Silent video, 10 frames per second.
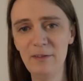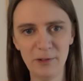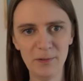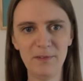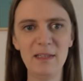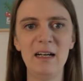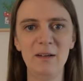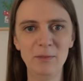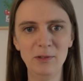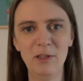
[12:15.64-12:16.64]
Of course, there are
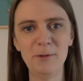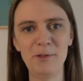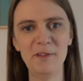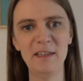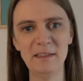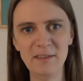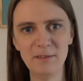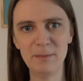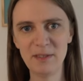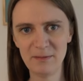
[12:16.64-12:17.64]
more options than this,
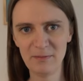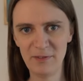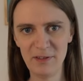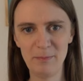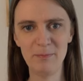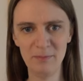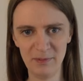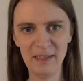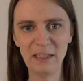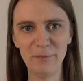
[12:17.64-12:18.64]
but for the
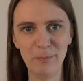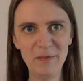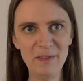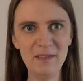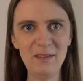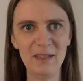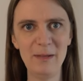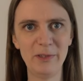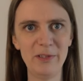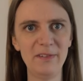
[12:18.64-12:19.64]
sake of brevity,
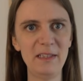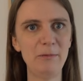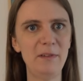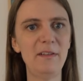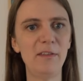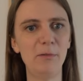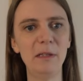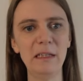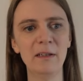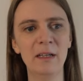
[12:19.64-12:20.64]
I'm going to stick with these three.